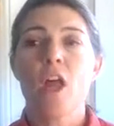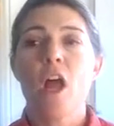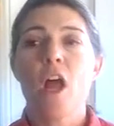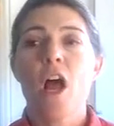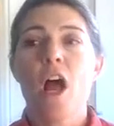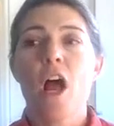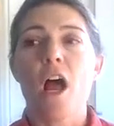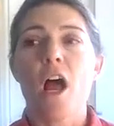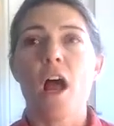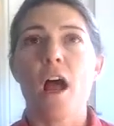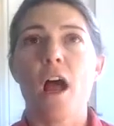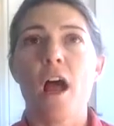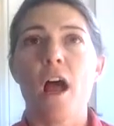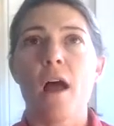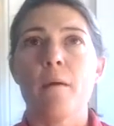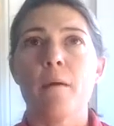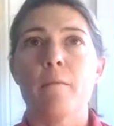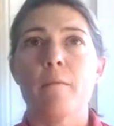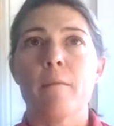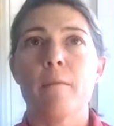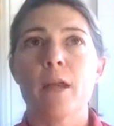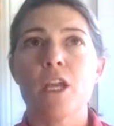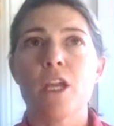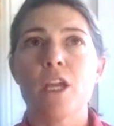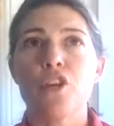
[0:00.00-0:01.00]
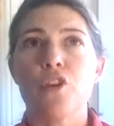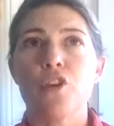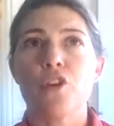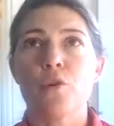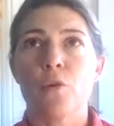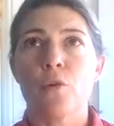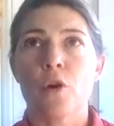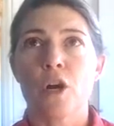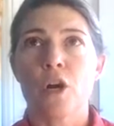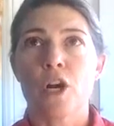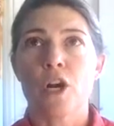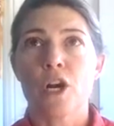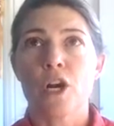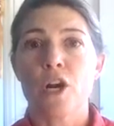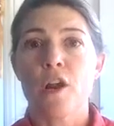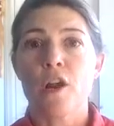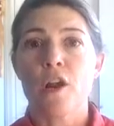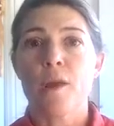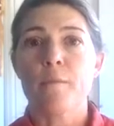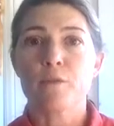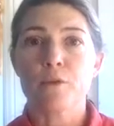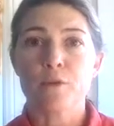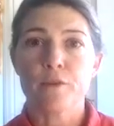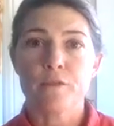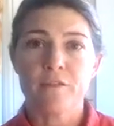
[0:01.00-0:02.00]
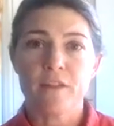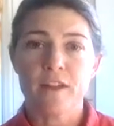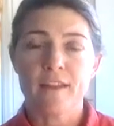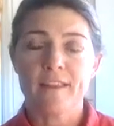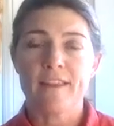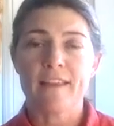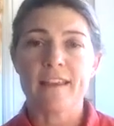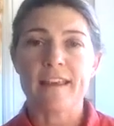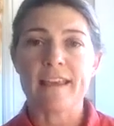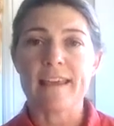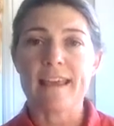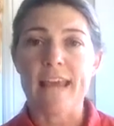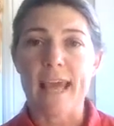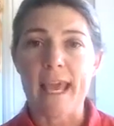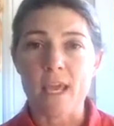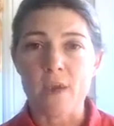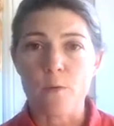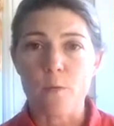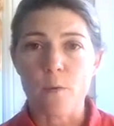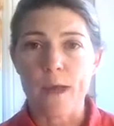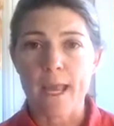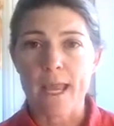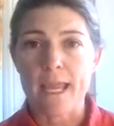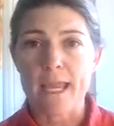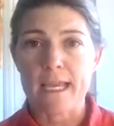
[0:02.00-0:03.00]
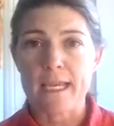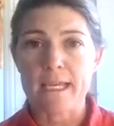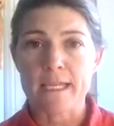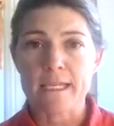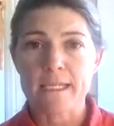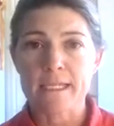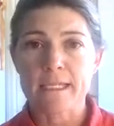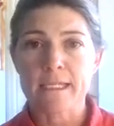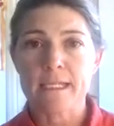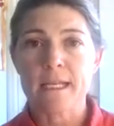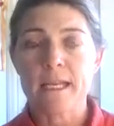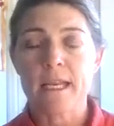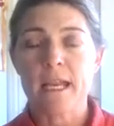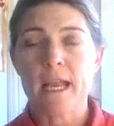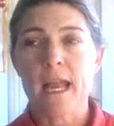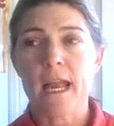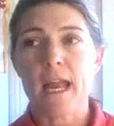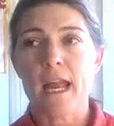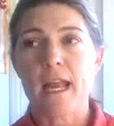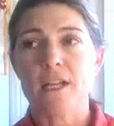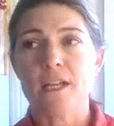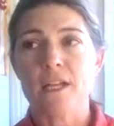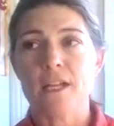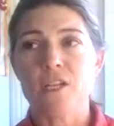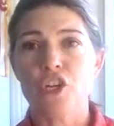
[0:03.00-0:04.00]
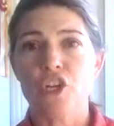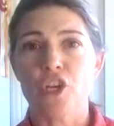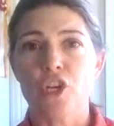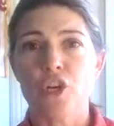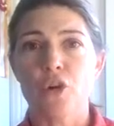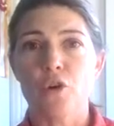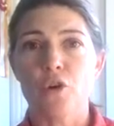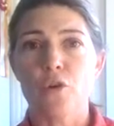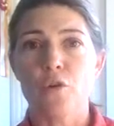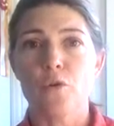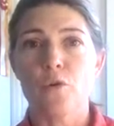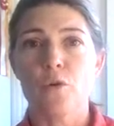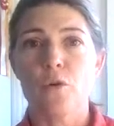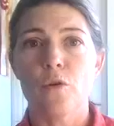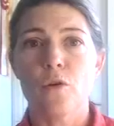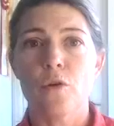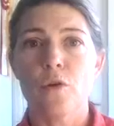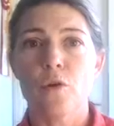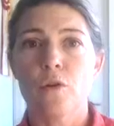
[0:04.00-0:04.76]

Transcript: um, you're improving the gateways to